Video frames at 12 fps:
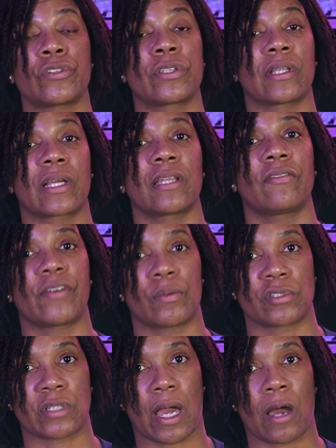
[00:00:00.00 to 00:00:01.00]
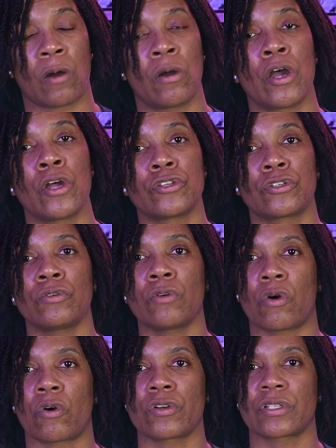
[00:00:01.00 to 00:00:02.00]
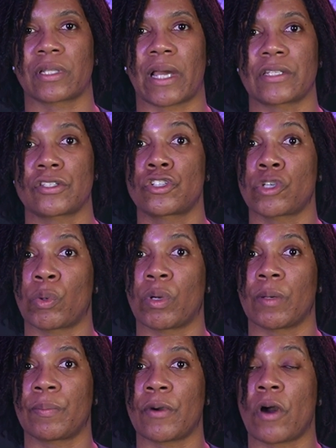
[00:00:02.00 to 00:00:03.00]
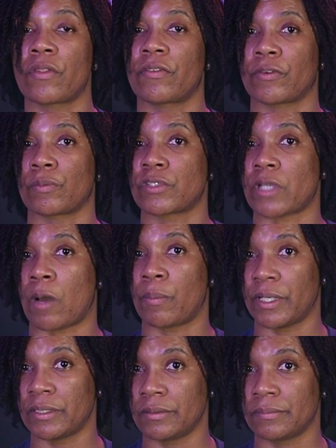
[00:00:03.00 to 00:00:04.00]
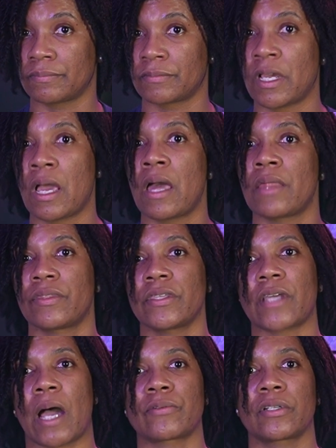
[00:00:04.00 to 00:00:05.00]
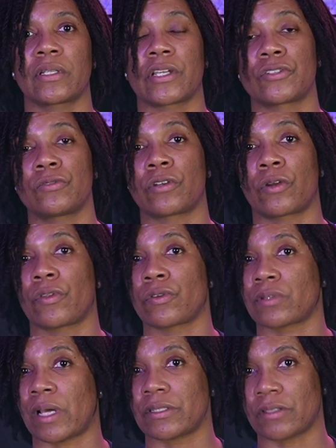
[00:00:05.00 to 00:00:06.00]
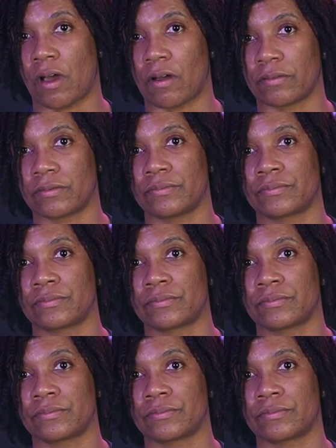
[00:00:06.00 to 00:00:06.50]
select a film style, 2 orange lights show up on the film style button? This option lets you turn those lights off.